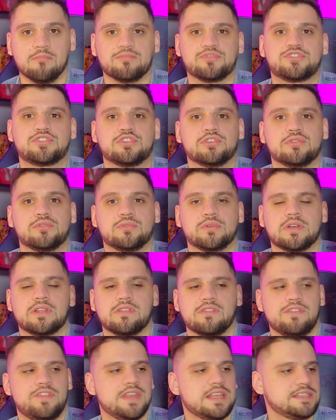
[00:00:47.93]
So
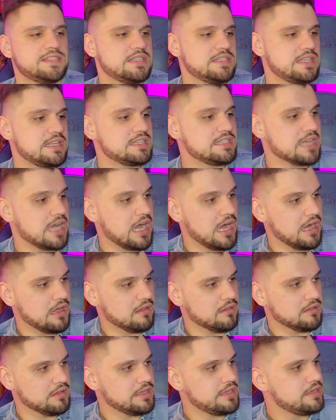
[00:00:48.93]
this is a
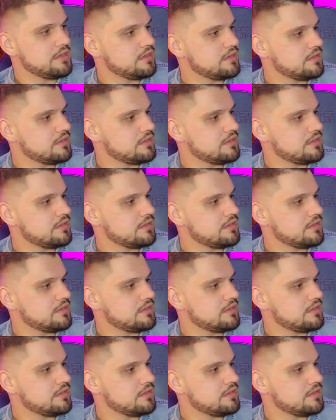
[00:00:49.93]
doll